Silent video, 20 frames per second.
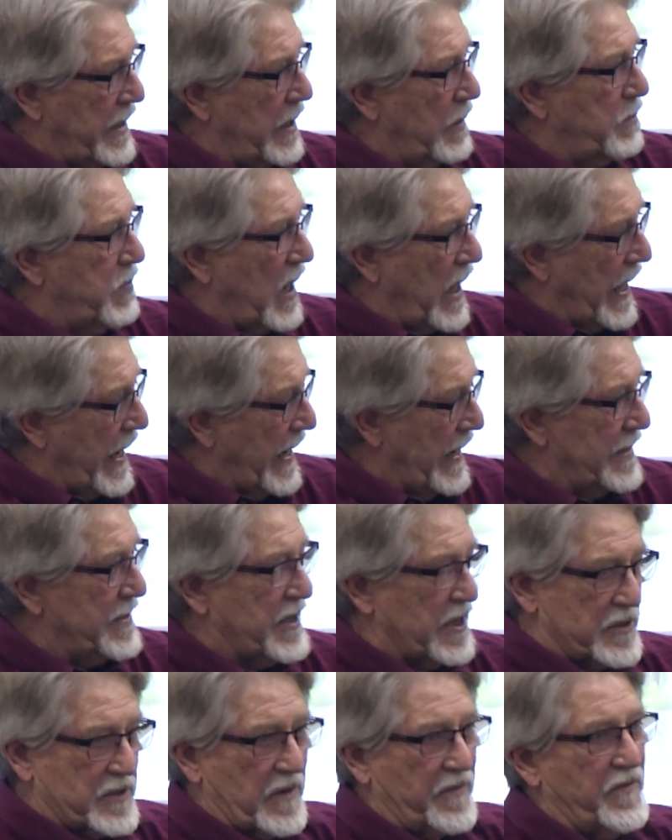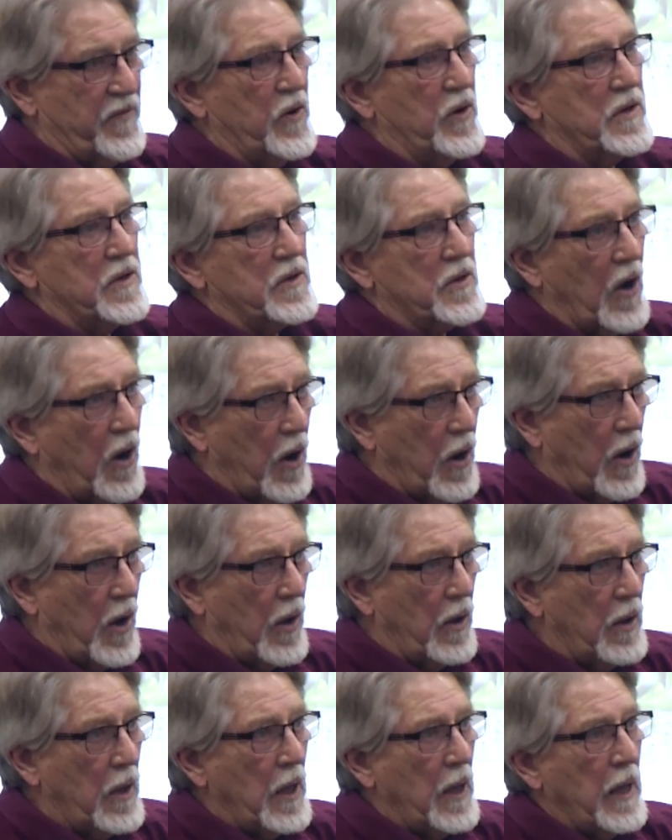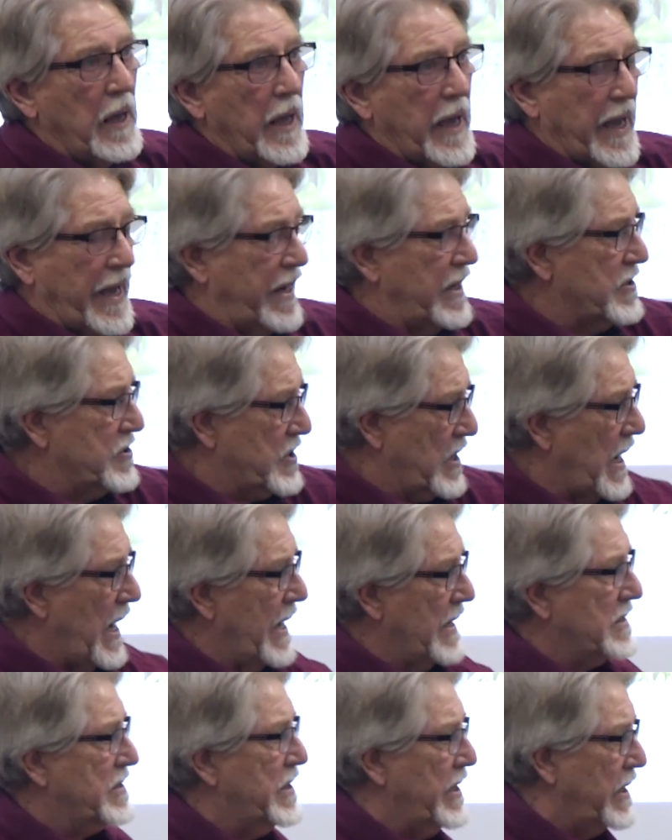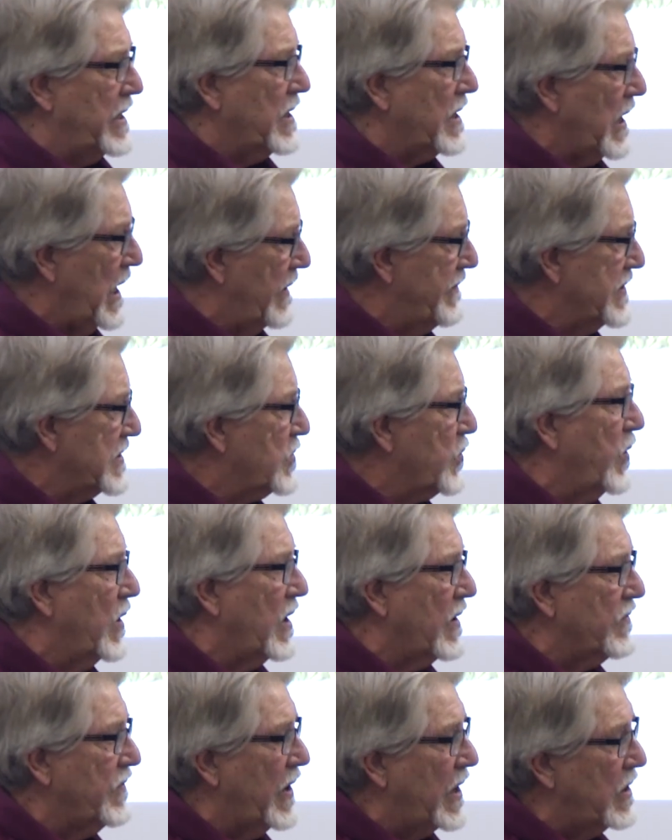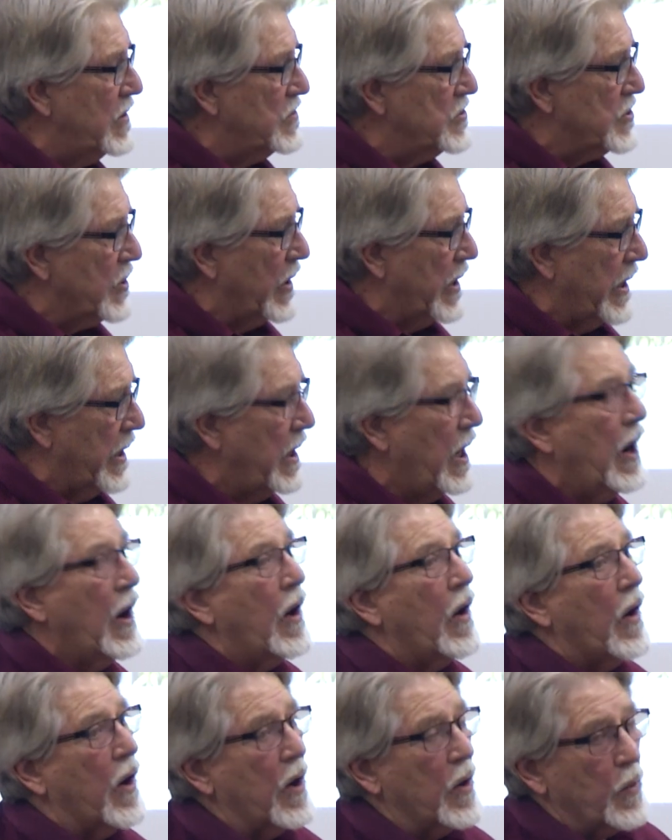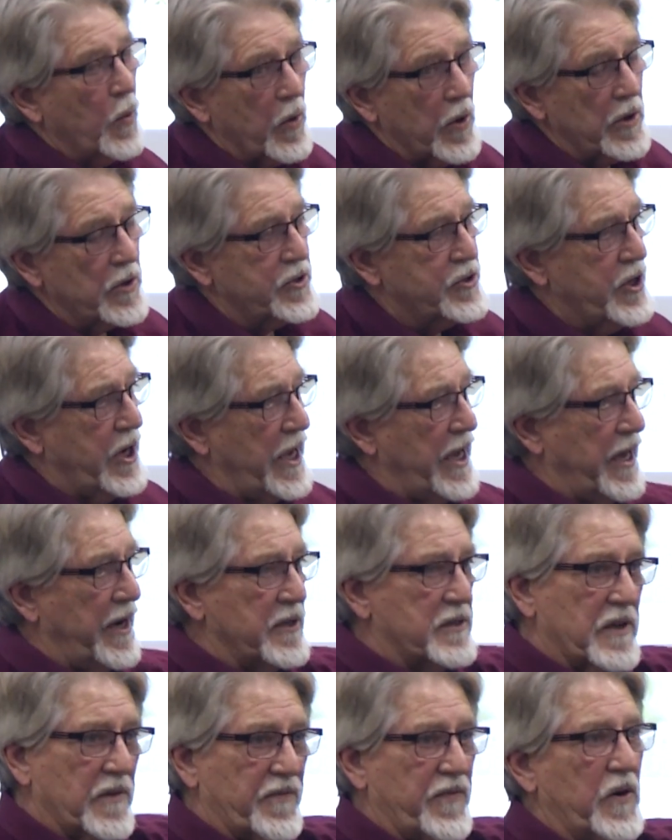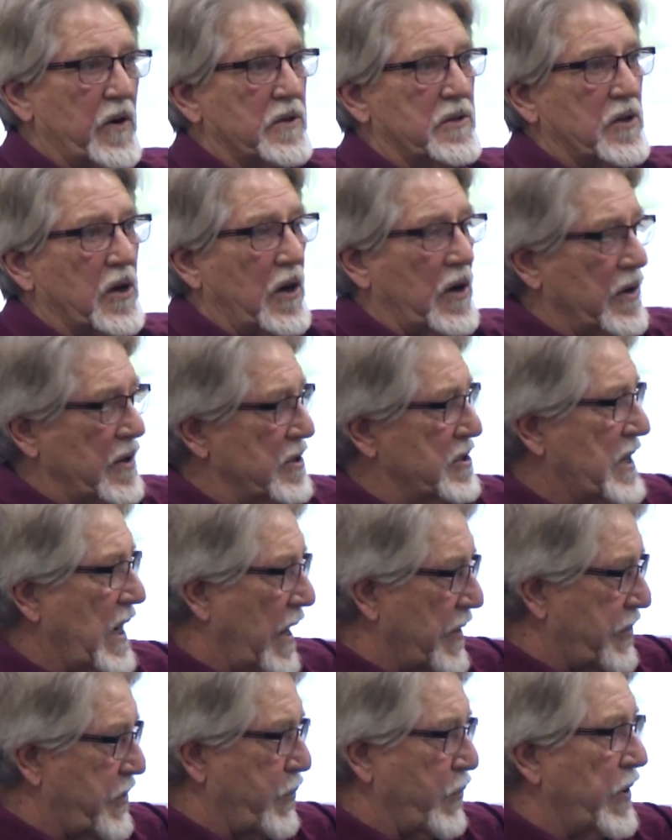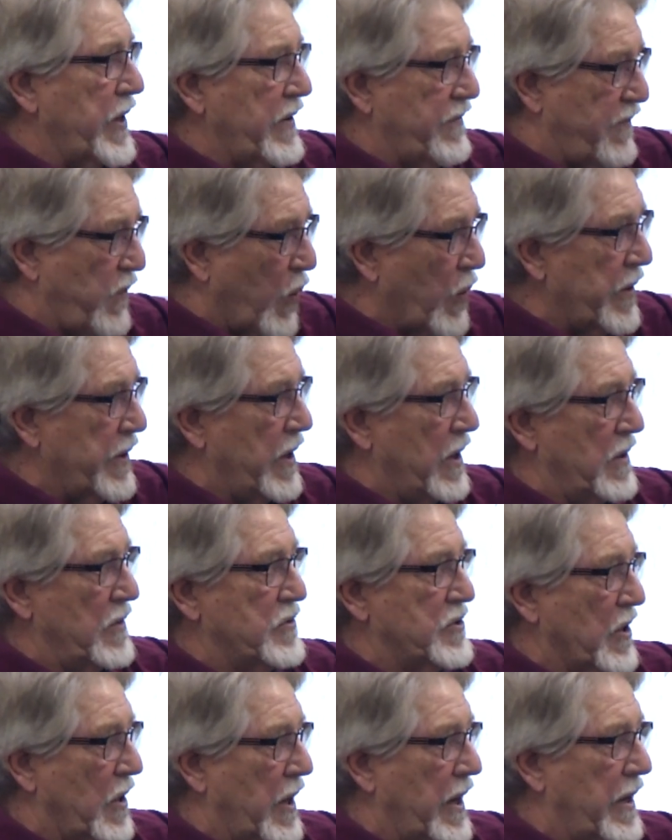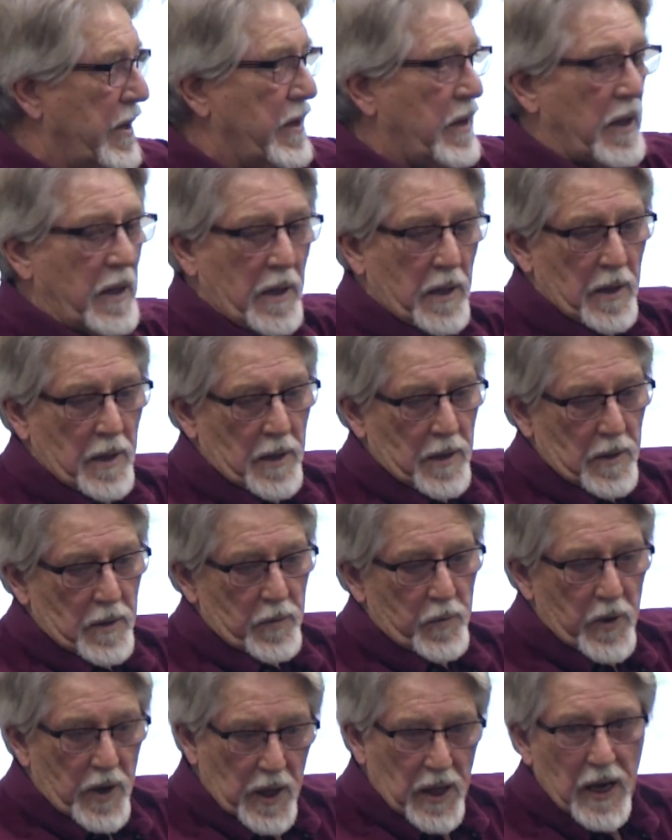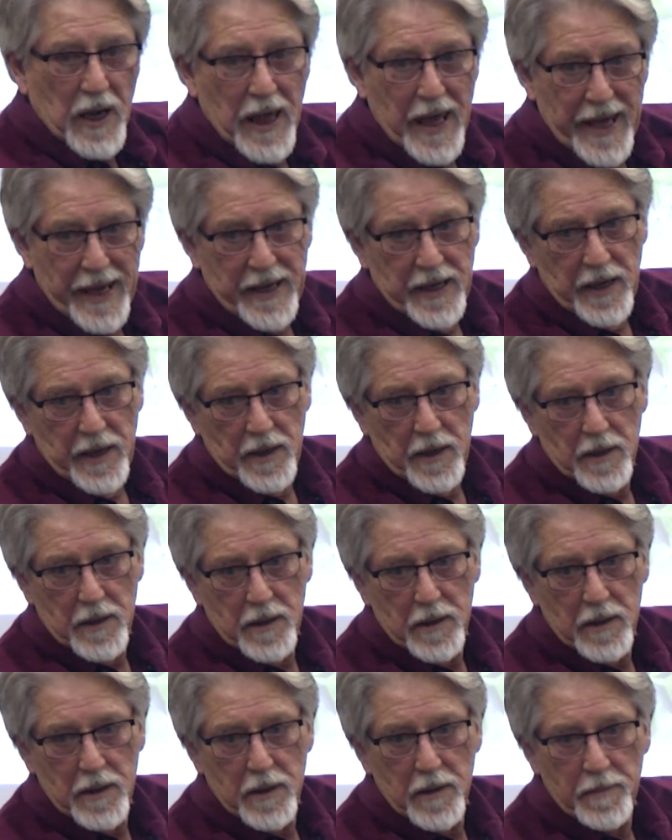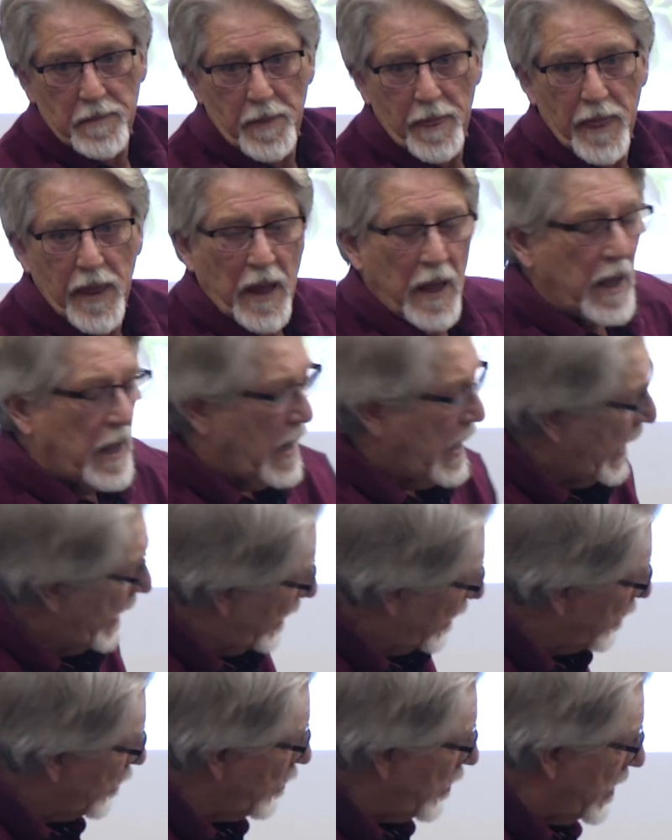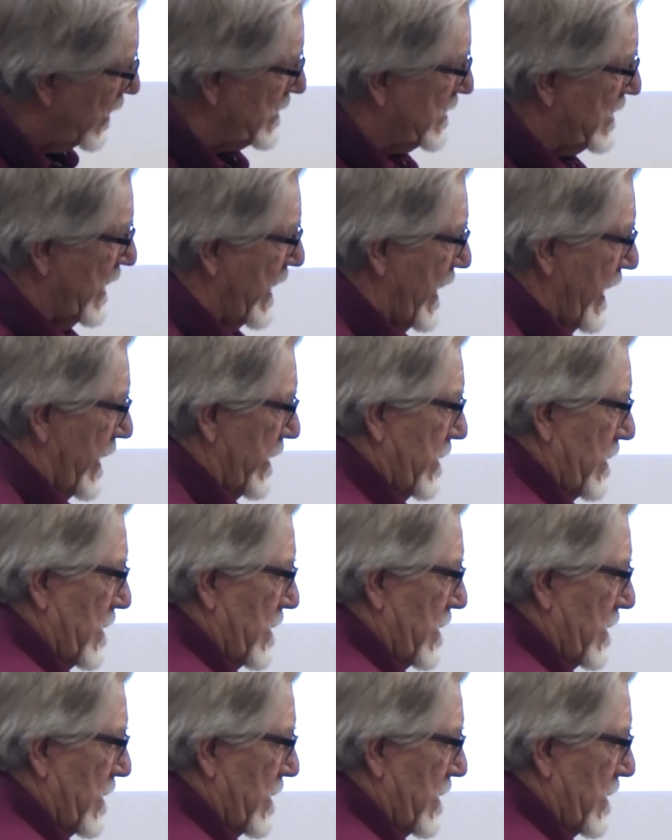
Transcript: a plant that's a foot tall and it's got 10, 11, 12 nodes on it. Or worse yet, it's a foot tall and it's got 3, 4 nodes on it. Really leggy. I don't want that.